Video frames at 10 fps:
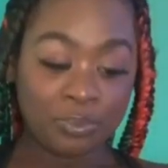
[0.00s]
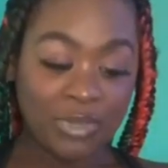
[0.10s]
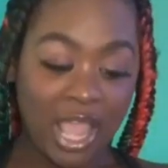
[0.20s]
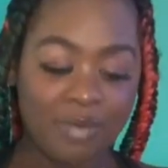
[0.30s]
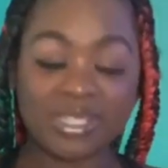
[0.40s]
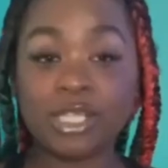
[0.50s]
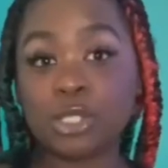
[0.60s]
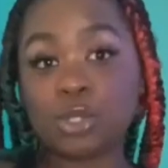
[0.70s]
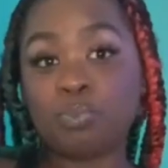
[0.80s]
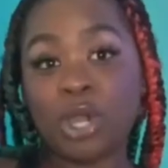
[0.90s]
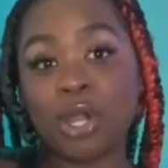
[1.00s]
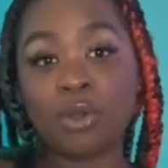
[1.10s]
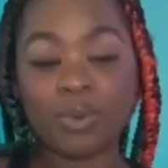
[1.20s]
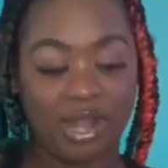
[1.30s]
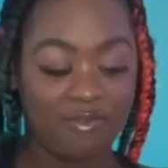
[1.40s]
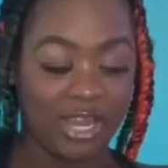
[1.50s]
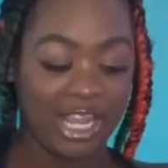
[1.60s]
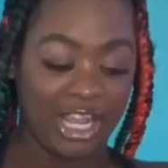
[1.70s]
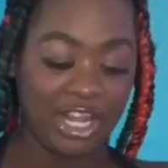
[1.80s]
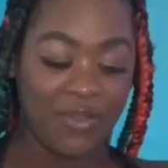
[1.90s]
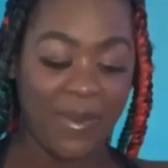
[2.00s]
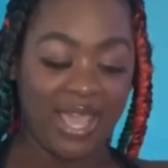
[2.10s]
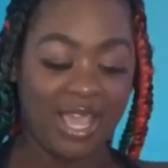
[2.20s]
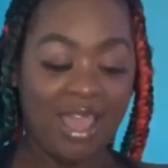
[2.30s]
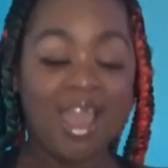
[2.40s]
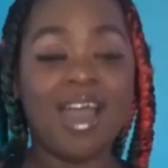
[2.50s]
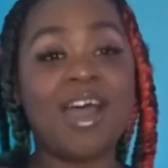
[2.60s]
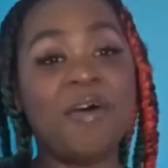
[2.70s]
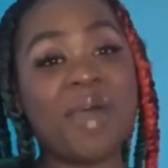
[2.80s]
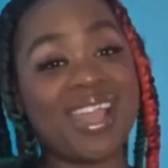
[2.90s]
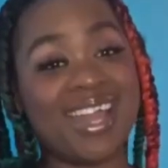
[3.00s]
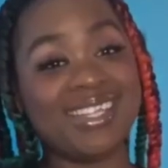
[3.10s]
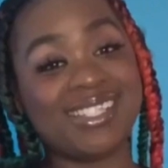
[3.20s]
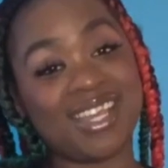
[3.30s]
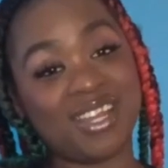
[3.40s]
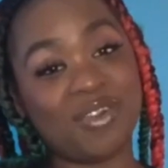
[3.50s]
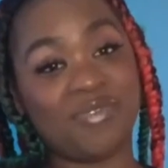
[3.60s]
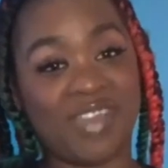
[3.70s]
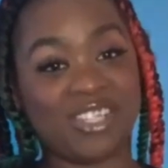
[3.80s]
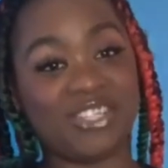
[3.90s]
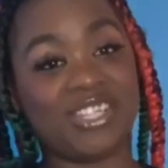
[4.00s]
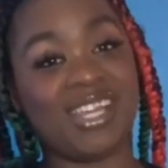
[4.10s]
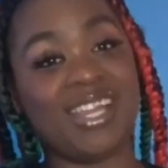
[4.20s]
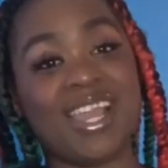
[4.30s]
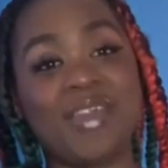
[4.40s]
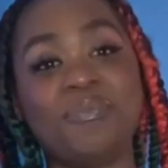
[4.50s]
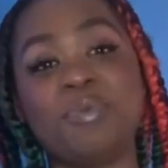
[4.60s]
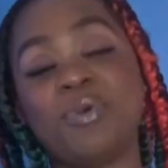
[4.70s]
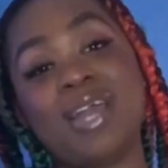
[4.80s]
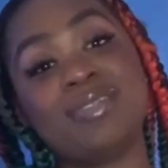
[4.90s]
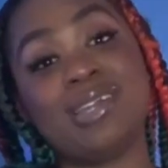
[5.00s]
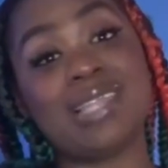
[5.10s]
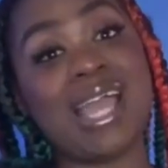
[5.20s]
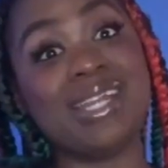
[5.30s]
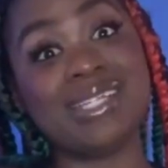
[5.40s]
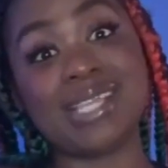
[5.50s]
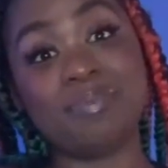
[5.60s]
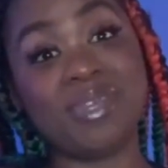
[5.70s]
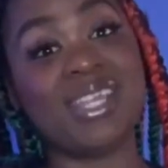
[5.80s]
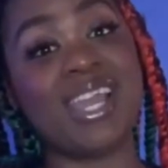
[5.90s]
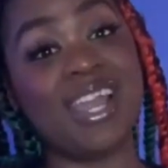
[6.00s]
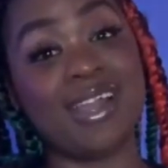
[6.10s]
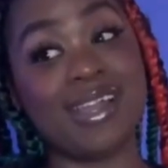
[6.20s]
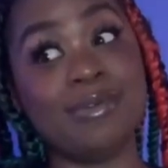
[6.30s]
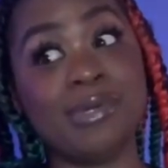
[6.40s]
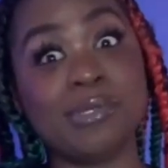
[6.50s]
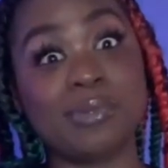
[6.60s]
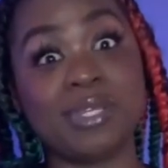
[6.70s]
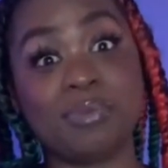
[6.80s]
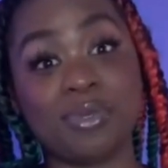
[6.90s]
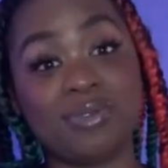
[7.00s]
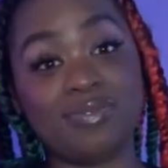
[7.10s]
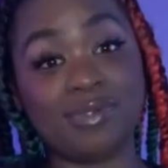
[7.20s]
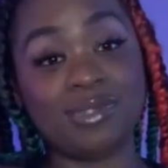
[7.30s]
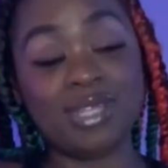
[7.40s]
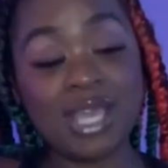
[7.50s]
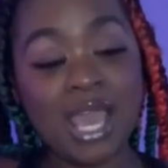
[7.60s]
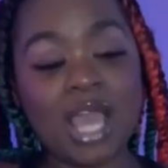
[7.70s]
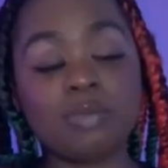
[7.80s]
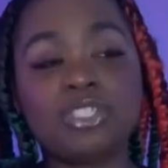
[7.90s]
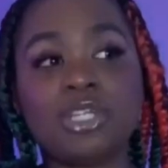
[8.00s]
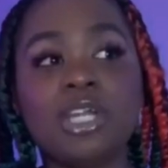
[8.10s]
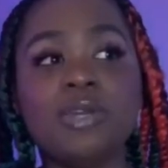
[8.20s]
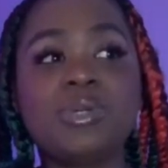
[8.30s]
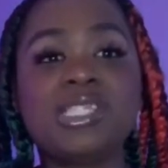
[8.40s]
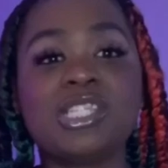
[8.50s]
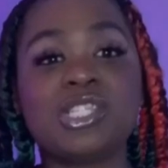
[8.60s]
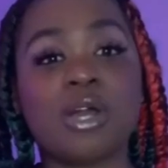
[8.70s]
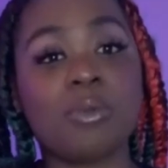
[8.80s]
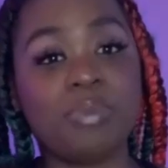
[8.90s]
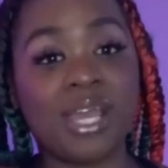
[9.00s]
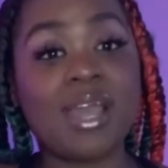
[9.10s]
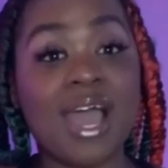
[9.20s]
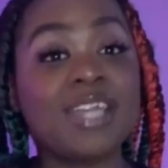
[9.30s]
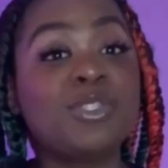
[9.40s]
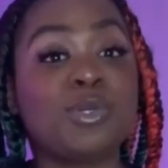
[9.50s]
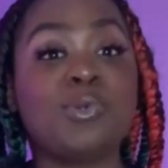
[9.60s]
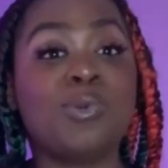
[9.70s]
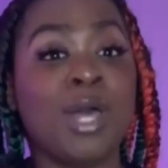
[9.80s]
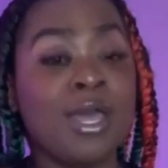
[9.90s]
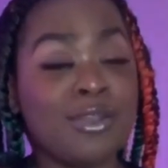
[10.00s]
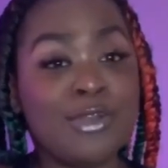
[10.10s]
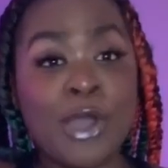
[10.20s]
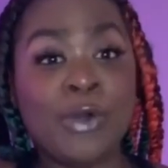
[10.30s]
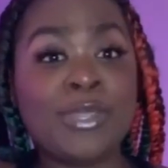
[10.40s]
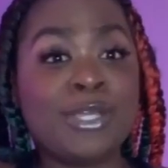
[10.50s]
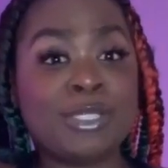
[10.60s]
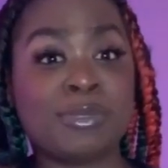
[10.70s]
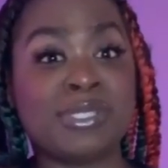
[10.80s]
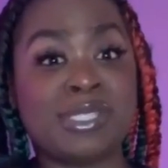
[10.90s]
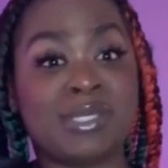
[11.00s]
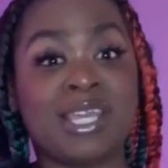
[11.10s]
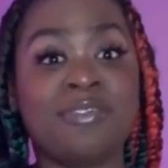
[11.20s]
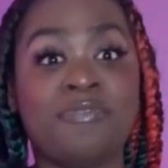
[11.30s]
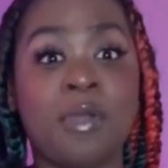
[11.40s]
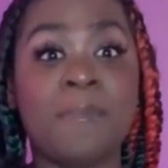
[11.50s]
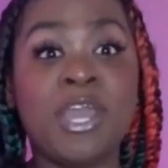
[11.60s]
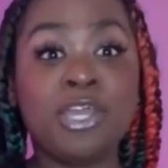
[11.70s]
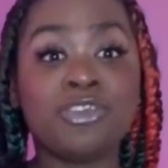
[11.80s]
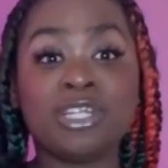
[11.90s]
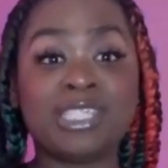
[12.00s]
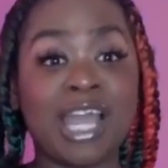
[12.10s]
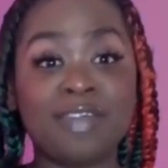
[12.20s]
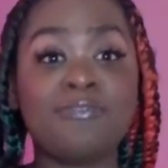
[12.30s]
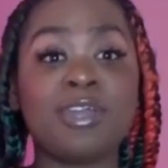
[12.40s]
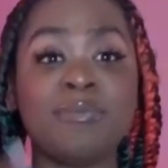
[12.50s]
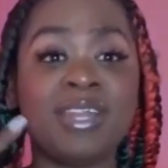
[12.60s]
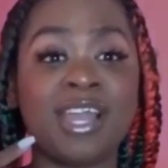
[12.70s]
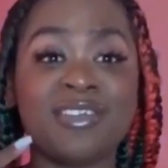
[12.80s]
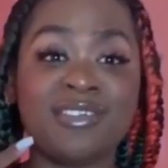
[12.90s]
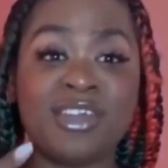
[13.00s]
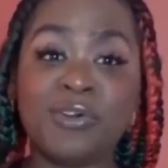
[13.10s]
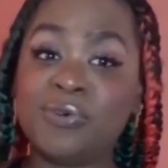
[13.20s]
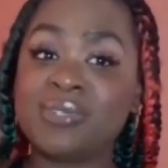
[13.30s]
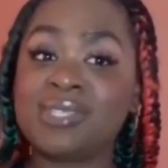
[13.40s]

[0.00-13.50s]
I was at this bar or whatever. And anyway, I got a standing ovation and people had their lighters up in the air. It was really beautiful. I'm sure it was the song, but I do know that you're supposed to sing from your diaphragm and not your nose.